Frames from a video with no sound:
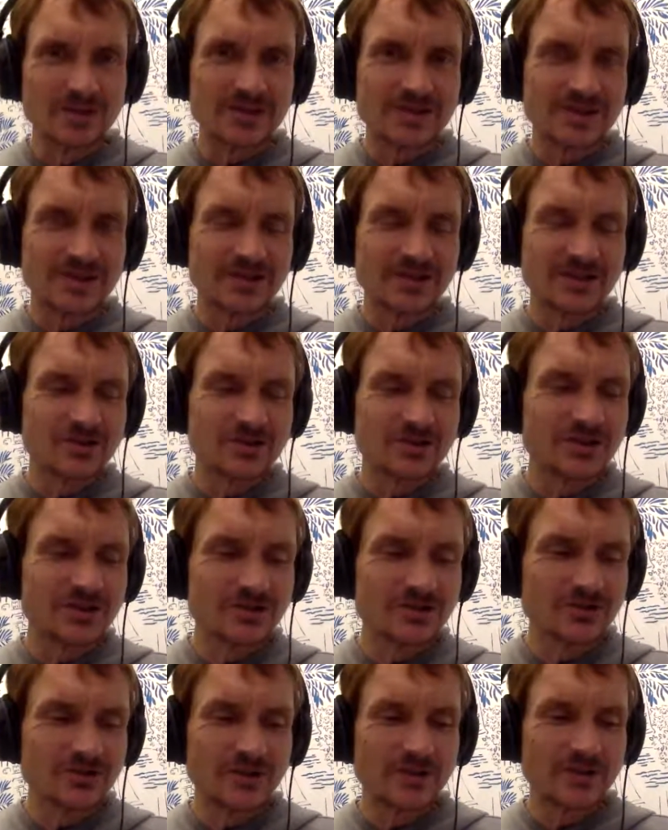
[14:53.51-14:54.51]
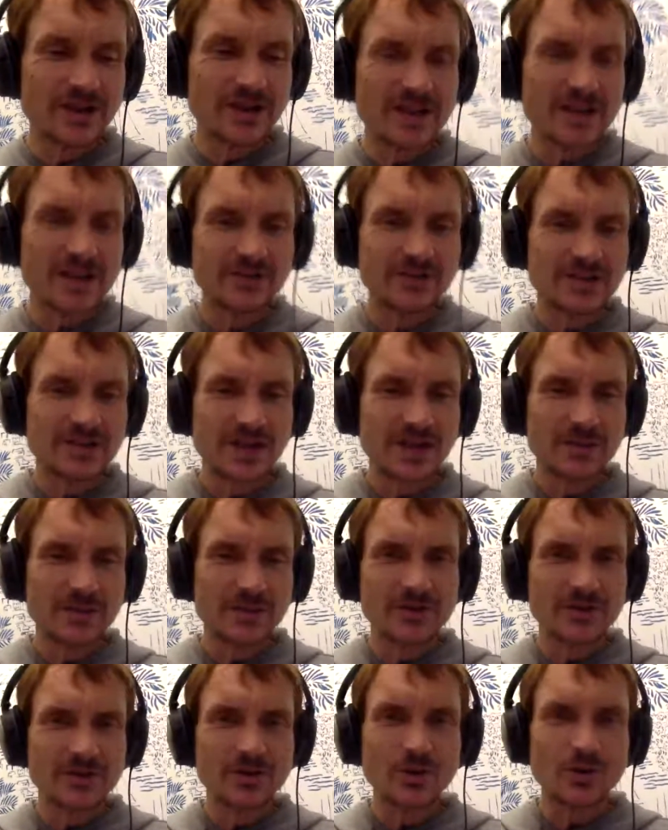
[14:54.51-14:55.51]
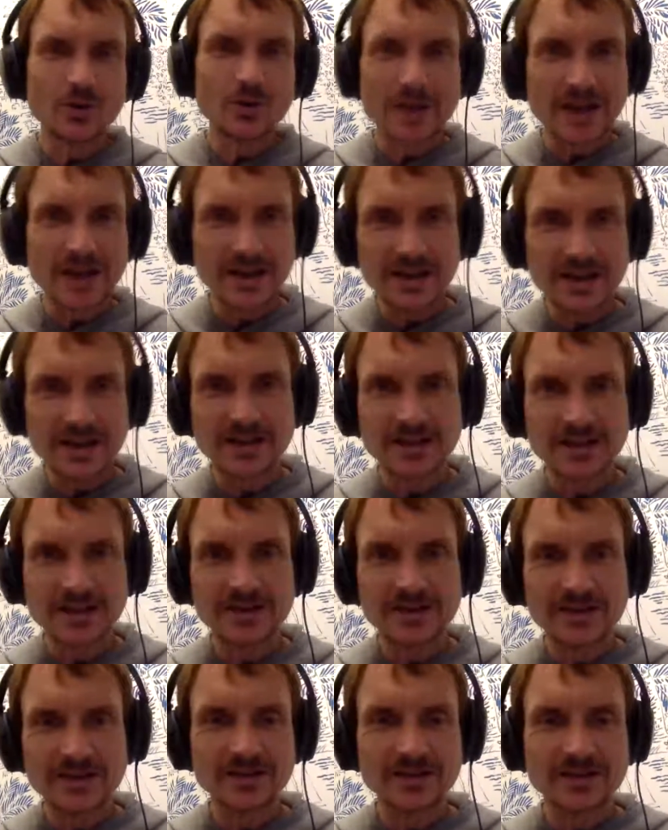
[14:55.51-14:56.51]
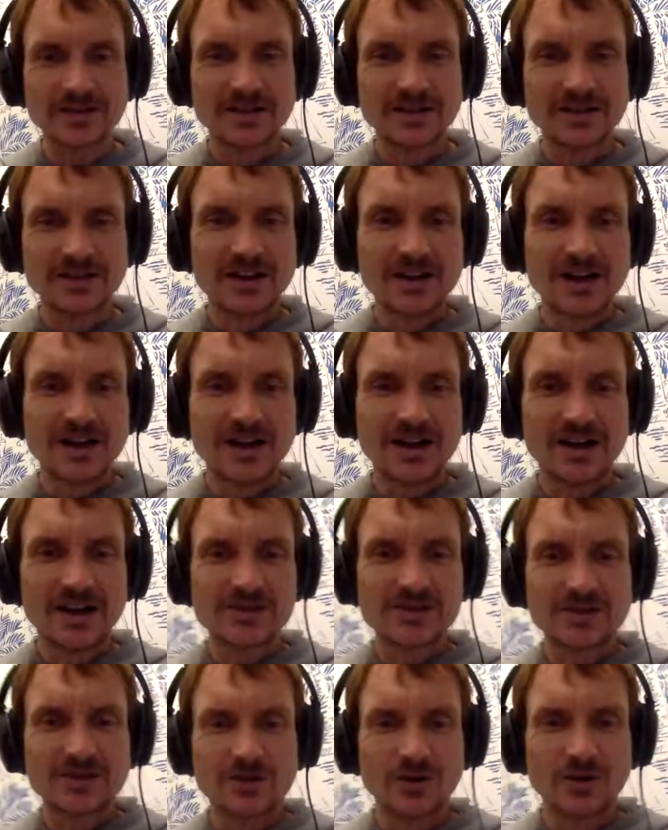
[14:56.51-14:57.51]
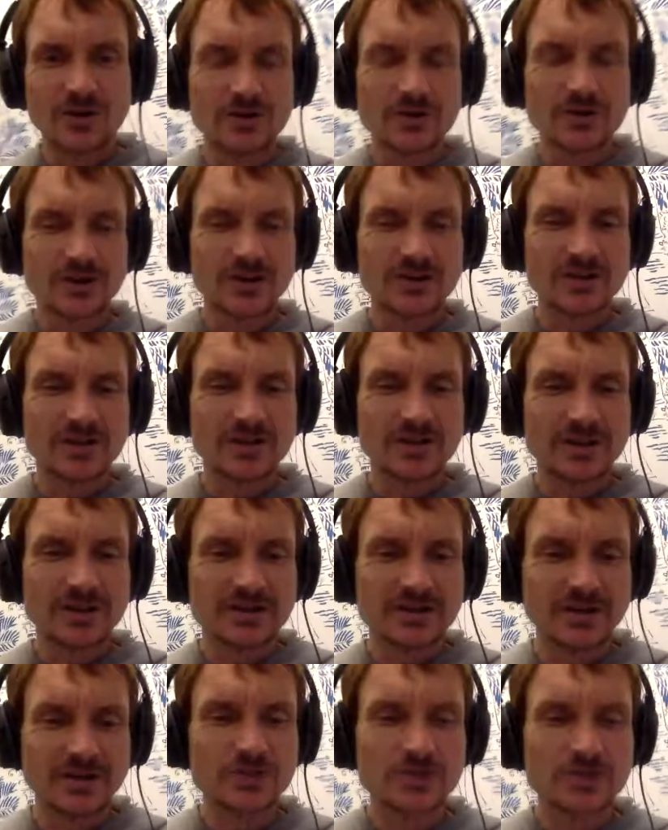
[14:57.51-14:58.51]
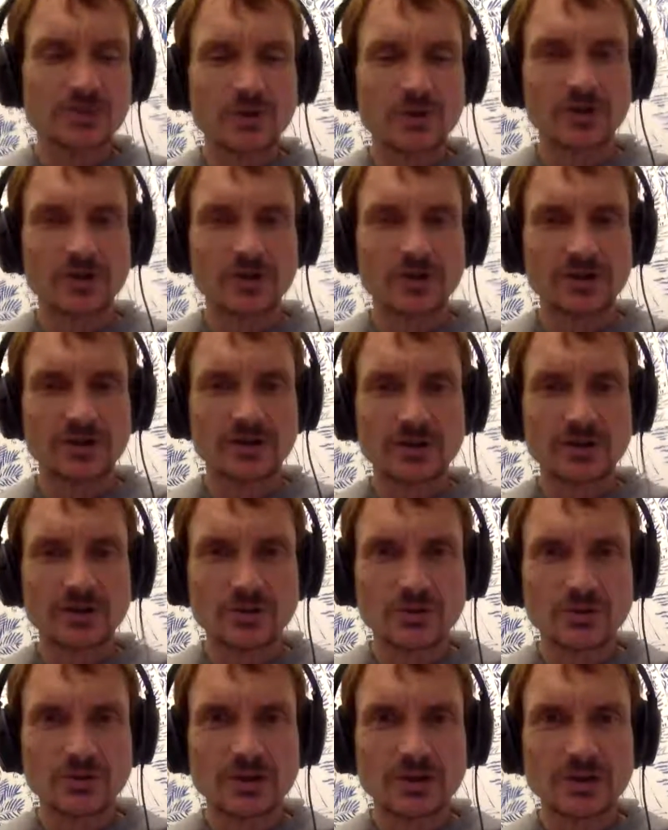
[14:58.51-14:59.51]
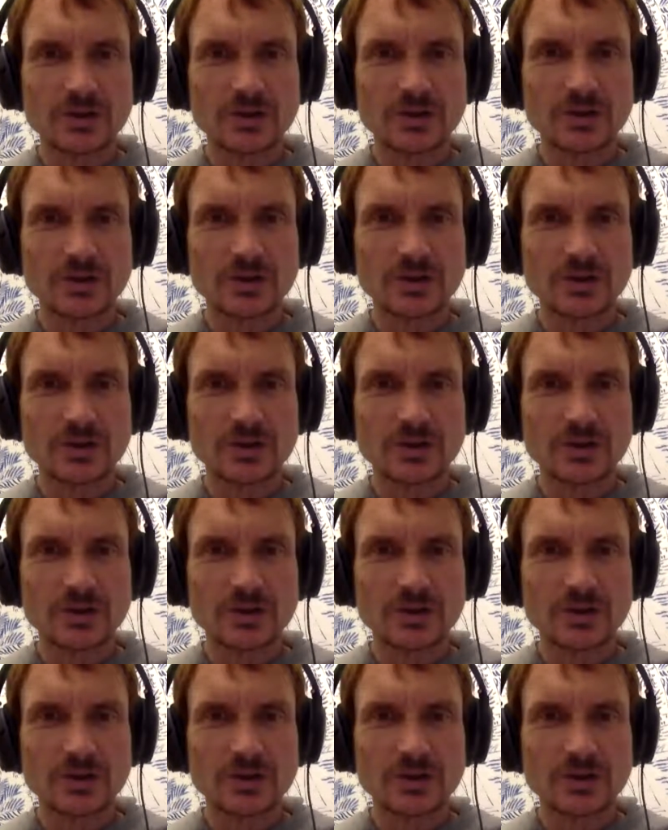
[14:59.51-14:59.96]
They should rather have examined the cocaine and the hold on, but those were legal